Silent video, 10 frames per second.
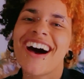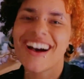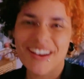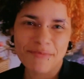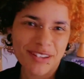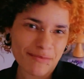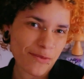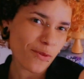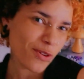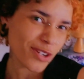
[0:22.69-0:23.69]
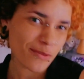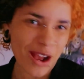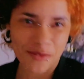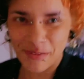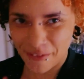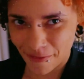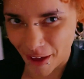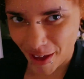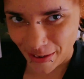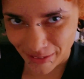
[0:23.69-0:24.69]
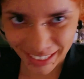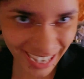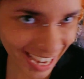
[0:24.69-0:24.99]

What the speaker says: I'm gonna be walking around with my phone.